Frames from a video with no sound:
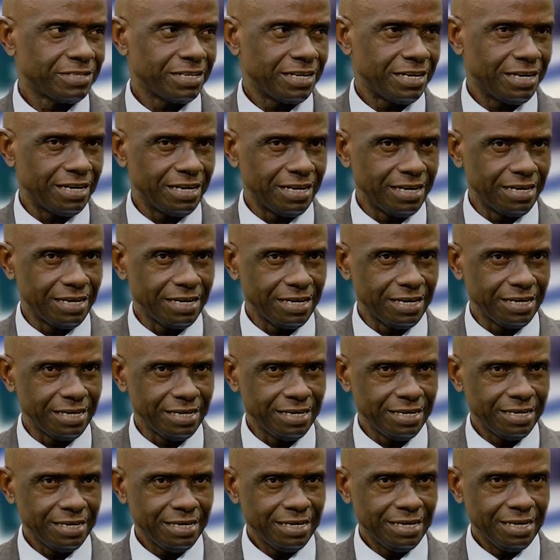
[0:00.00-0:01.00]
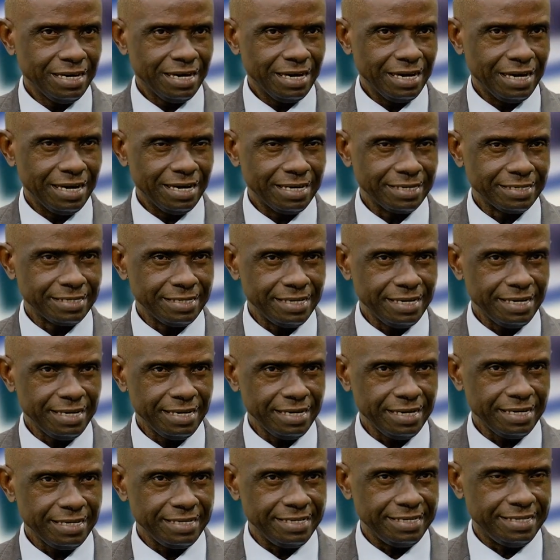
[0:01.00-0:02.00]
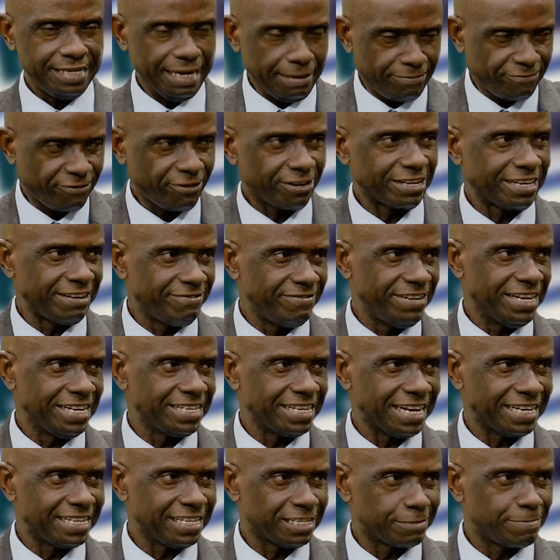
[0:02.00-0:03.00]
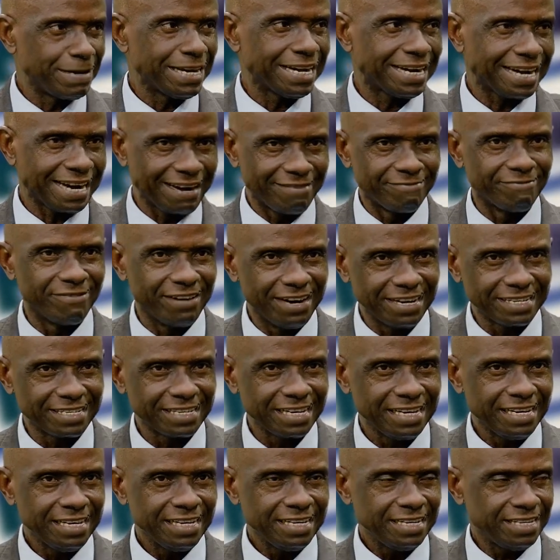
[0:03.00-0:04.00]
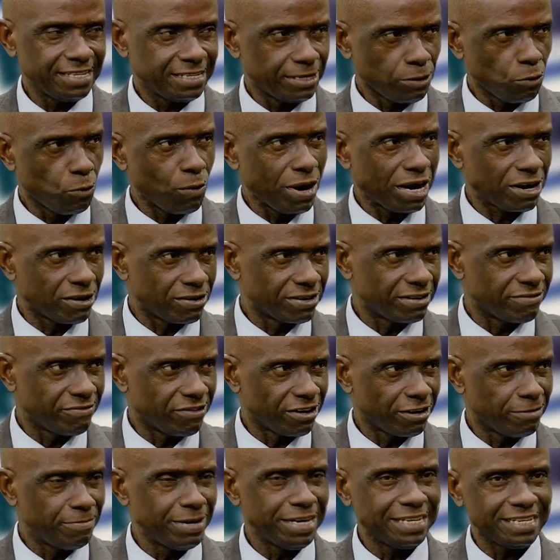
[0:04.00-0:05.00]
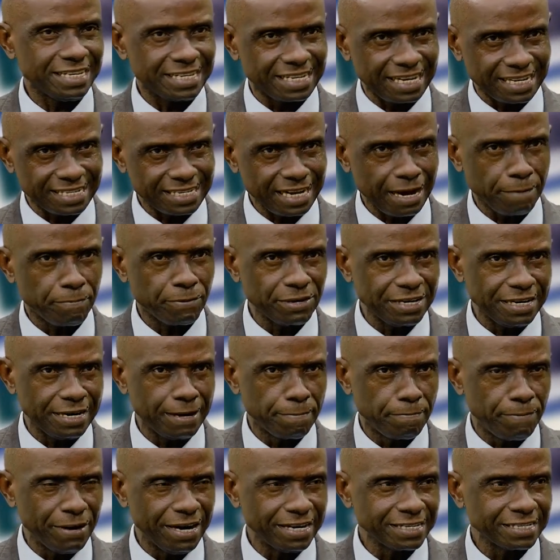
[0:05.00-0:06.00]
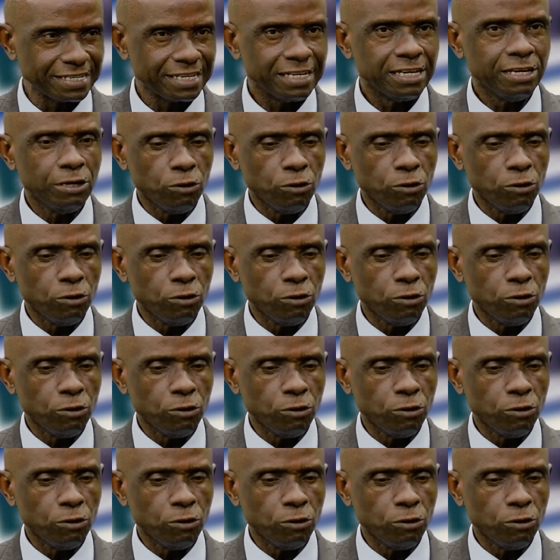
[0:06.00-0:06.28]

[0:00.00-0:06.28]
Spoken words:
and the debt forgiveness that is being canvassed is a welcome development. It has happened in the past.